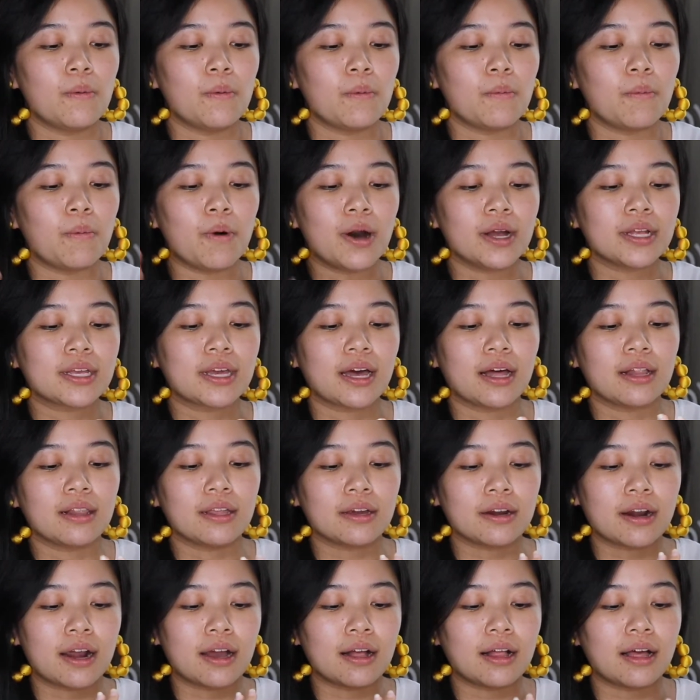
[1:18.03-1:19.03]
what
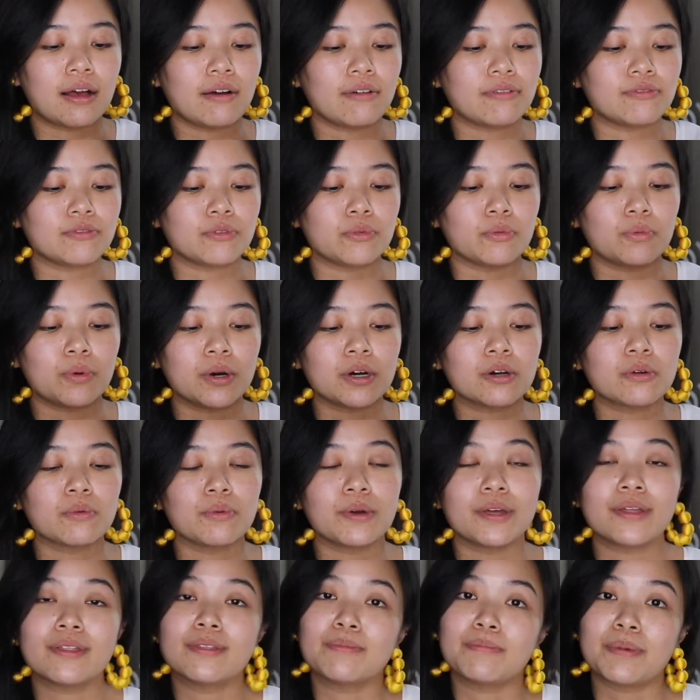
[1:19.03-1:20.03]
color I'll have to work
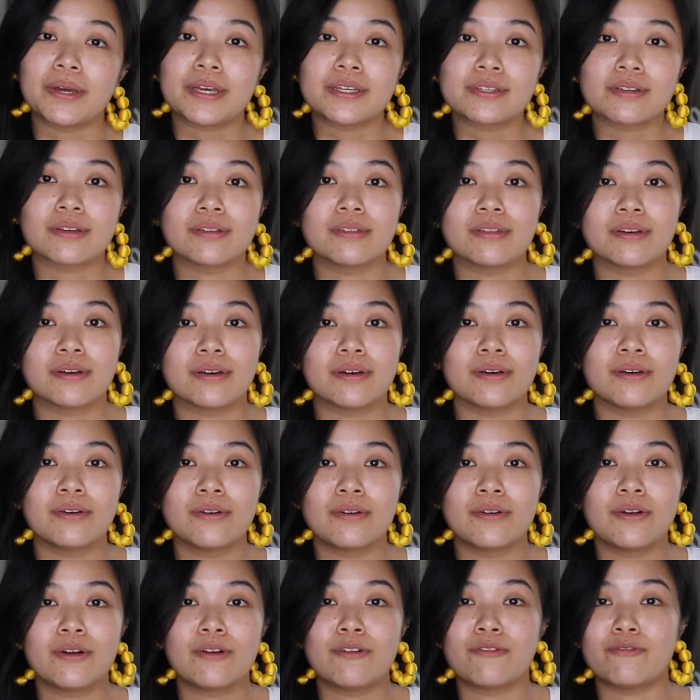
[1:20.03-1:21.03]
with based on the
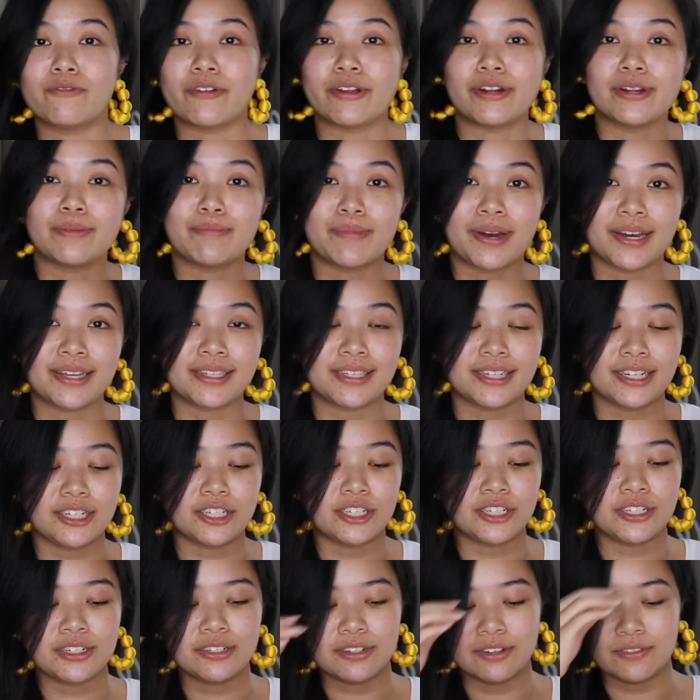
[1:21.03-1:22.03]

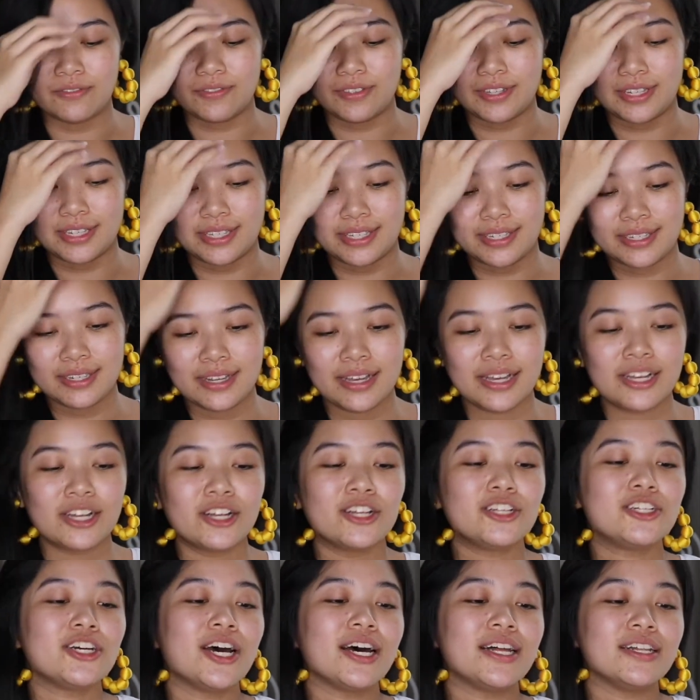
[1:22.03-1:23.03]
randomization of this
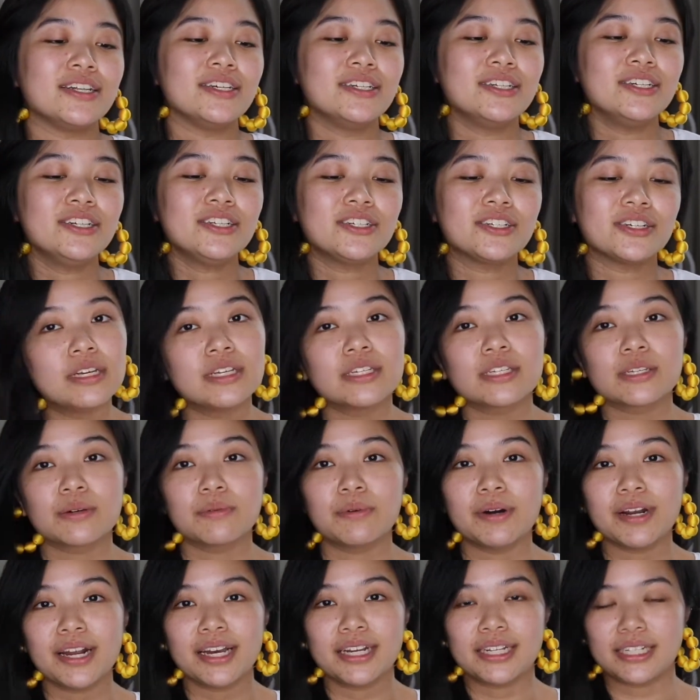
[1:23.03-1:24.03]
challenge. So
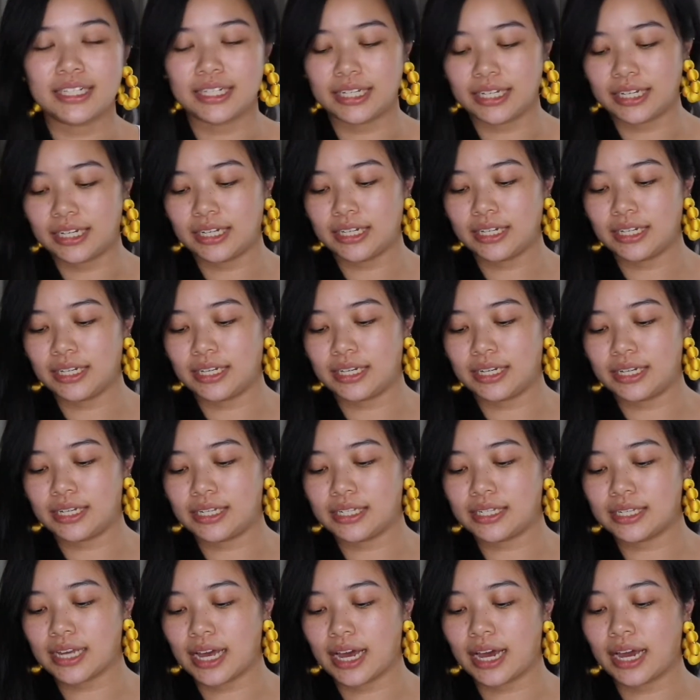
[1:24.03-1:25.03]
what I did
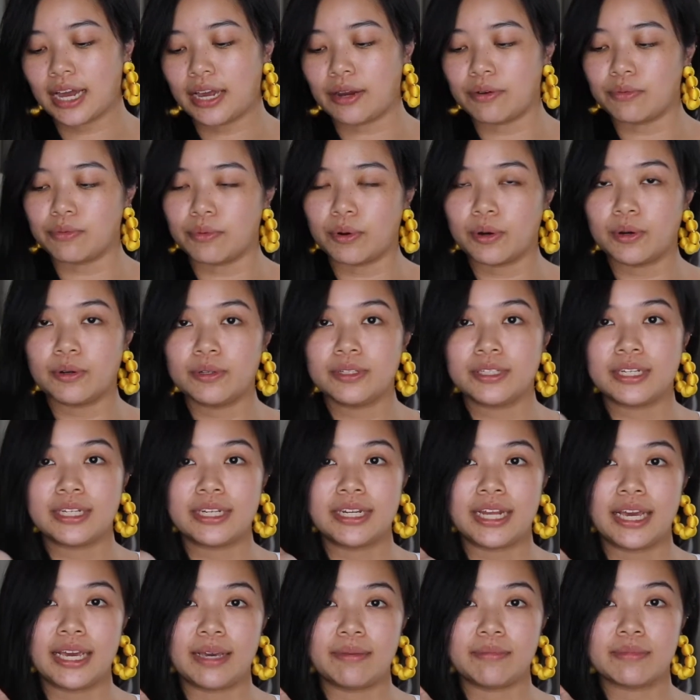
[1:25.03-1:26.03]
is I wrote the
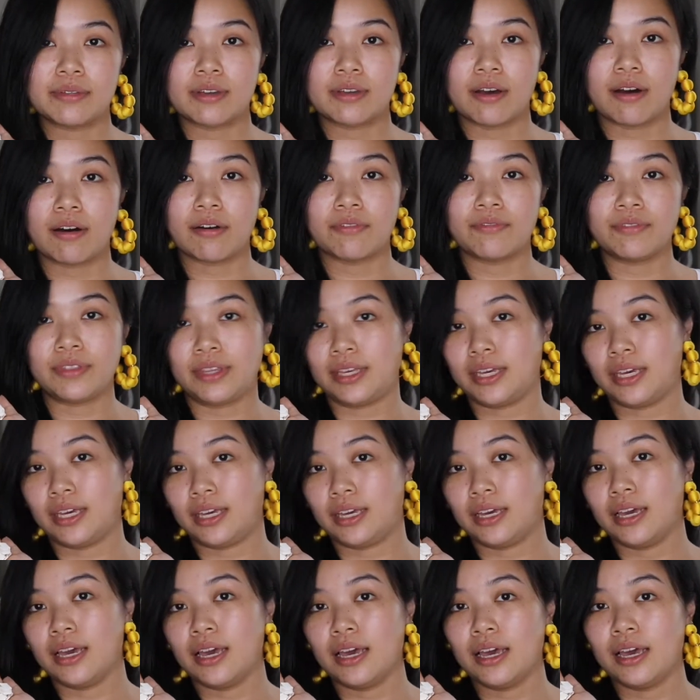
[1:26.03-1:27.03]
names of
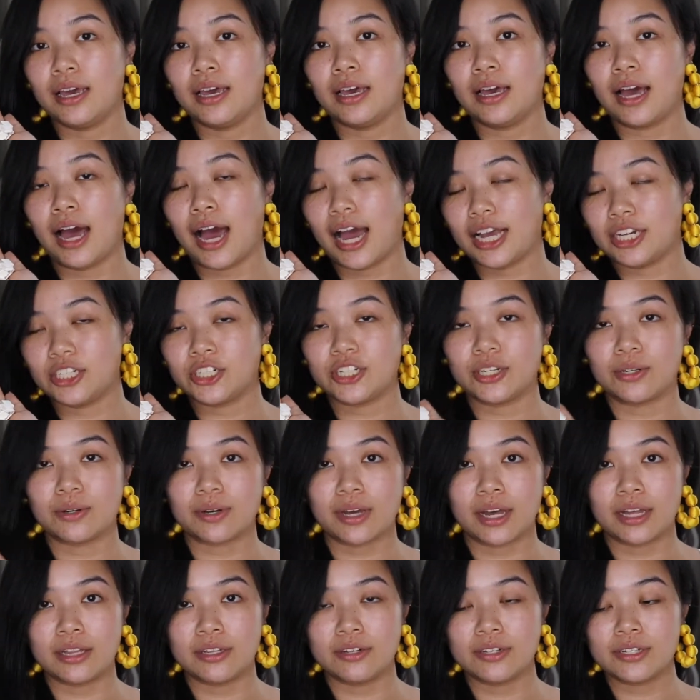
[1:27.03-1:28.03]
the eyeshadow
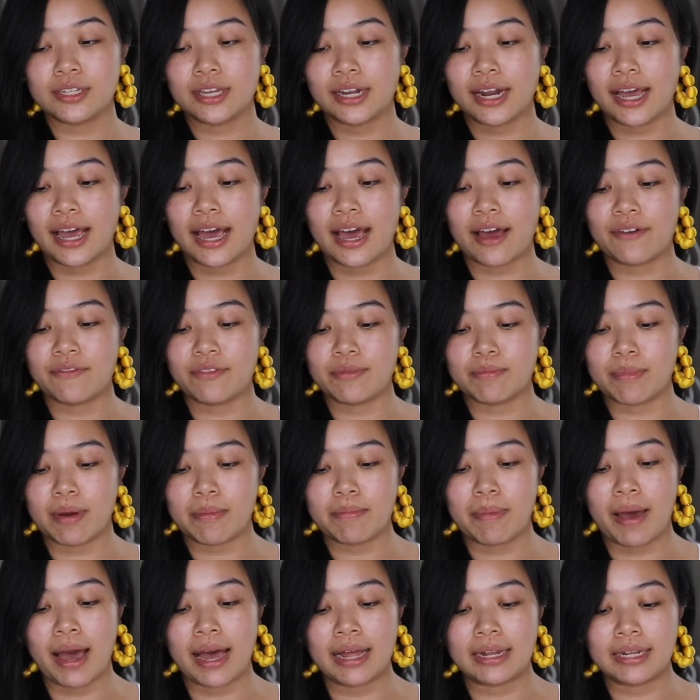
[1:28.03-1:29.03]
colors that I have in my
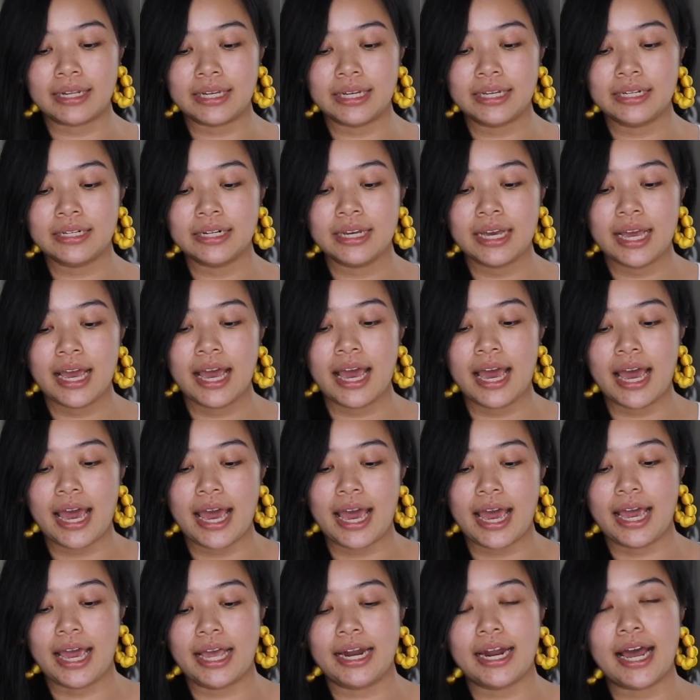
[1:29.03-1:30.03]
palette,
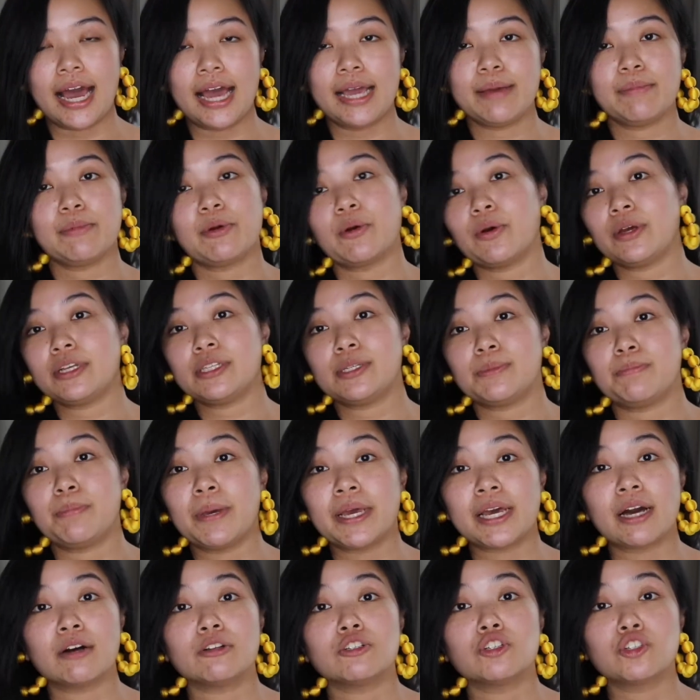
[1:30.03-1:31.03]
and I'm going to
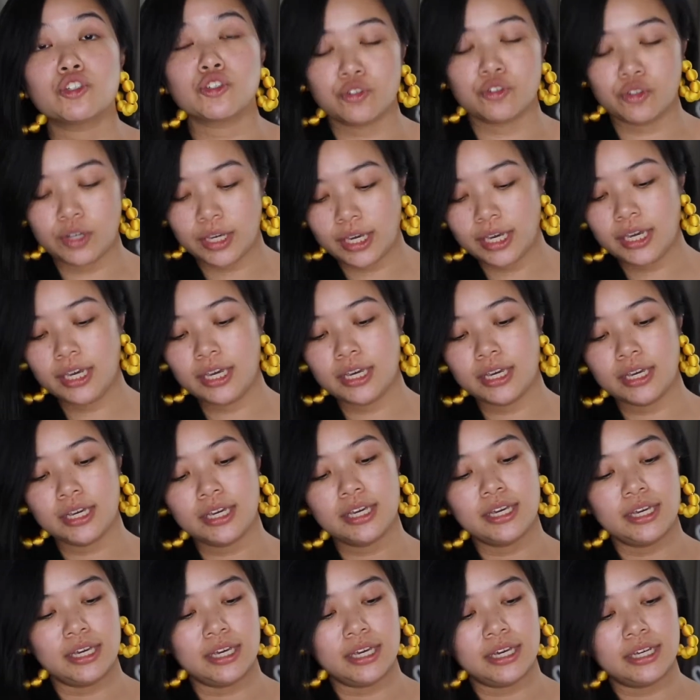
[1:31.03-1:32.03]
pick out 3
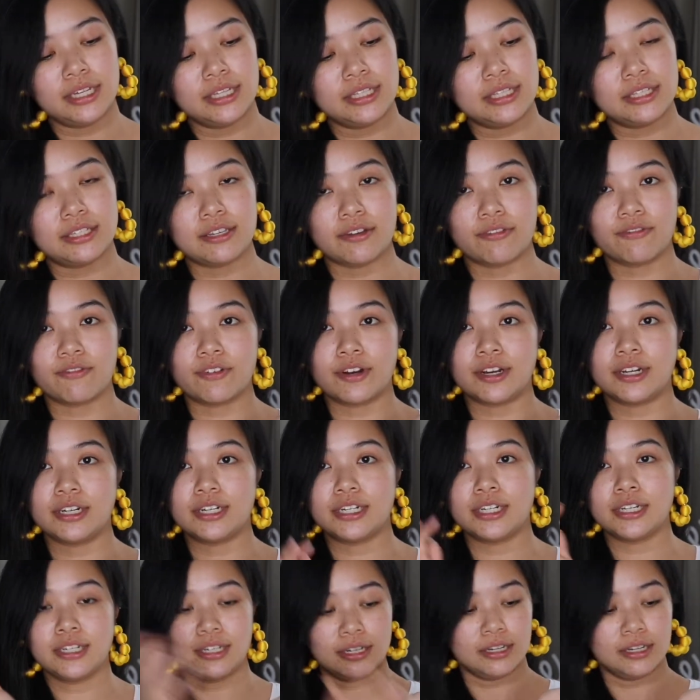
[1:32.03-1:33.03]
different